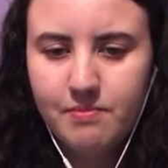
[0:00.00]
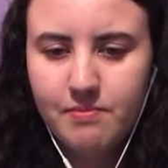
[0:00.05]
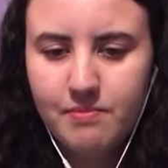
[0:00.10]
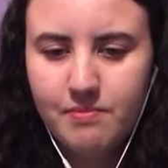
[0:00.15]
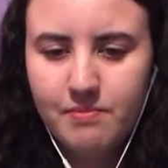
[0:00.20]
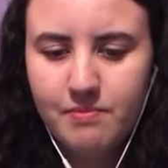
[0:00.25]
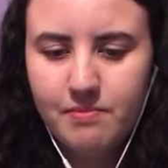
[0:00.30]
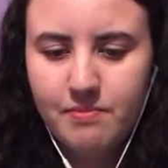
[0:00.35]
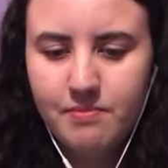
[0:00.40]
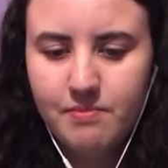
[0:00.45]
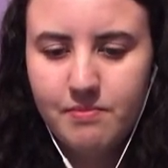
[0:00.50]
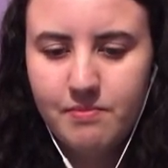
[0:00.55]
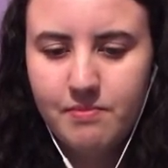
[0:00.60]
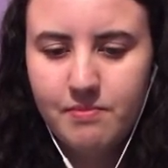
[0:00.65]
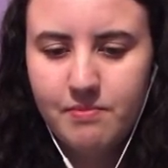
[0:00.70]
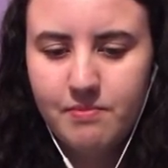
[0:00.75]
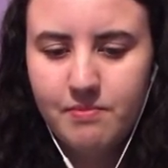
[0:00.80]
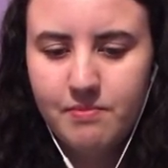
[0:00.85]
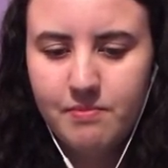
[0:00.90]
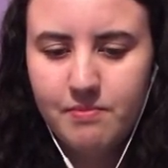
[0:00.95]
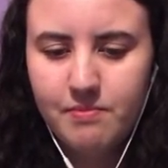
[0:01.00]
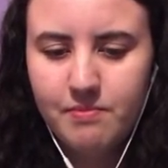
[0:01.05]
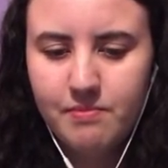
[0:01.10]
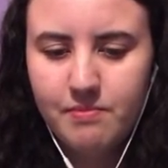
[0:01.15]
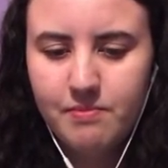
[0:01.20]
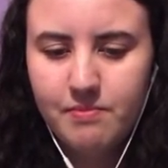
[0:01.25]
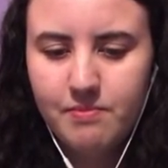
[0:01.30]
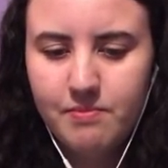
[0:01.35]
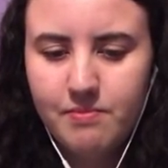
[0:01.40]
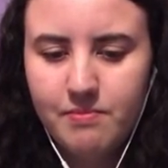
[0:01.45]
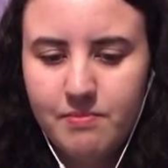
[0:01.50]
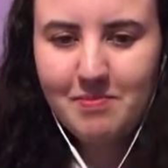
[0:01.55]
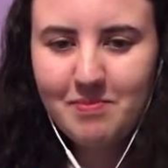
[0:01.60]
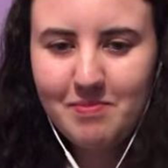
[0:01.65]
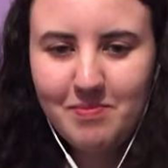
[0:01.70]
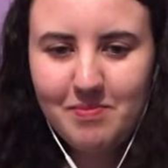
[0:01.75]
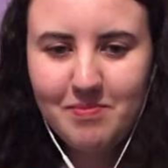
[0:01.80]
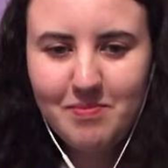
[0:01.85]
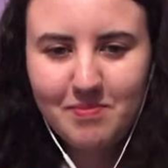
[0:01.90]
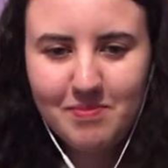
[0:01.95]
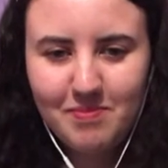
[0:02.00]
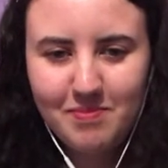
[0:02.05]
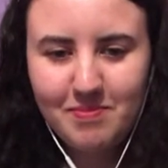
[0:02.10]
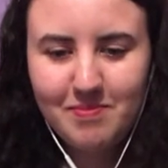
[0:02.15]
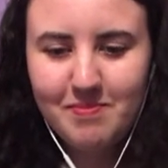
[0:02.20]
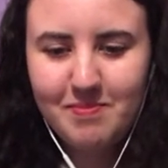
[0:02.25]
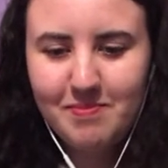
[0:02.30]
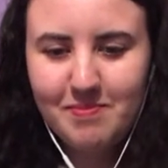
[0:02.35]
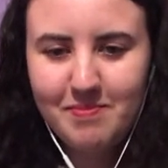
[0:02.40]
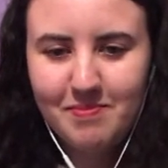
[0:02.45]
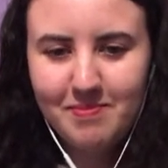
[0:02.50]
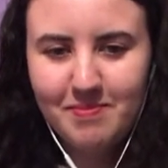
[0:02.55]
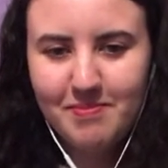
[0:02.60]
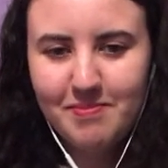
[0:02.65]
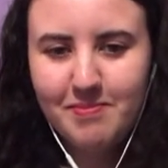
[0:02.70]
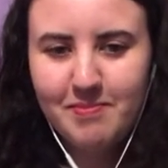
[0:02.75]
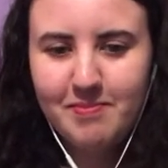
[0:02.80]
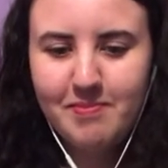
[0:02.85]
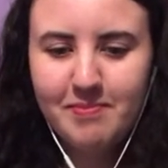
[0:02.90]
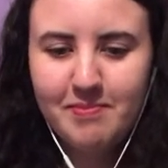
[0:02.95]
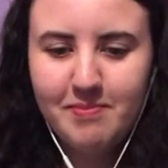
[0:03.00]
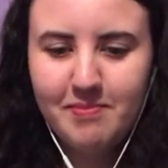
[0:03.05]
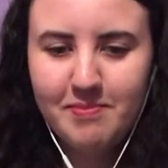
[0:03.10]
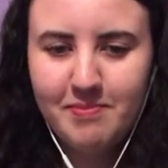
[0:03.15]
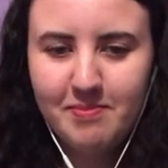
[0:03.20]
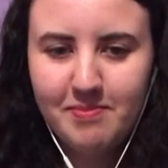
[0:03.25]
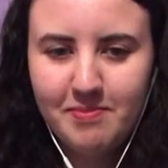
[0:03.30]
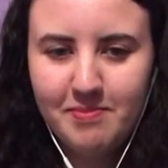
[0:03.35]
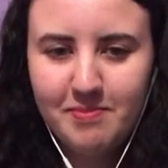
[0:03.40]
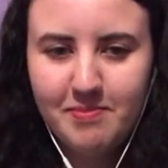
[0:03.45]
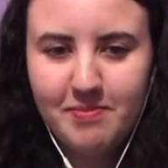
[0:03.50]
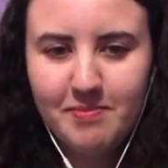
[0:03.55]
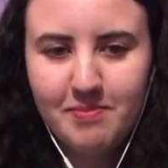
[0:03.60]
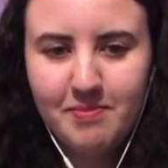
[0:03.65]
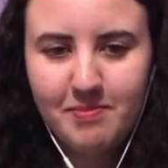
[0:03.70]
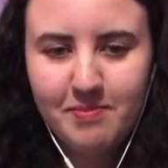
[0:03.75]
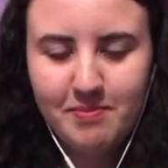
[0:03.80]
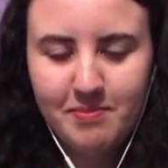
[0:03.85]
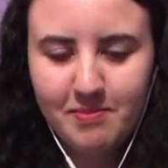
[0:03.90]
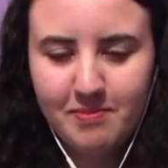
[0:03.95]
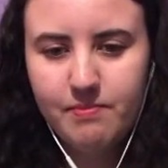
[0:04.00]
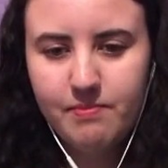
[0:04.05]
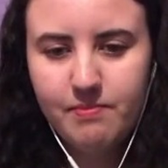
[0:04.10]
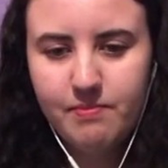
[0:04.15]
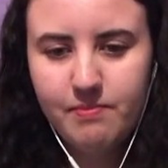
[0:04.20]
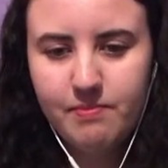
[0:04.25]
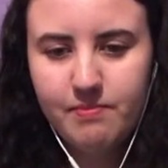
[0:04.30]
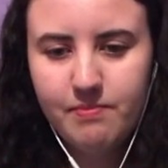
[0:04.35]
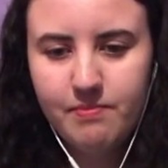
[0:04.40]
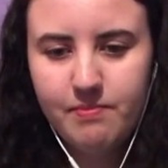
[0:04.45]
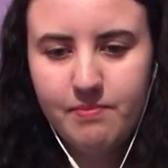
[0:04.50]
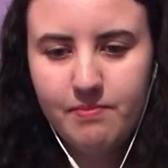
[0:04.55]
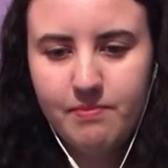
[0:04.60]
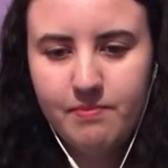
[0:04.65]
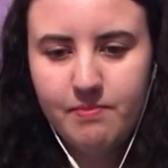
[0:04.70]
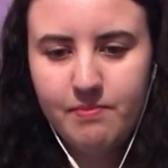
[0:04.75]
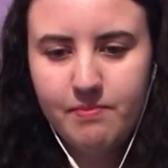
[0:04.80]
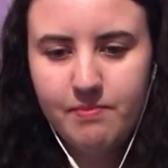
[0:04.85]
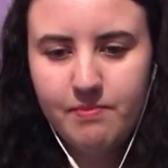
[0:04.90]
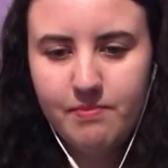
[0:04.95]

(silent)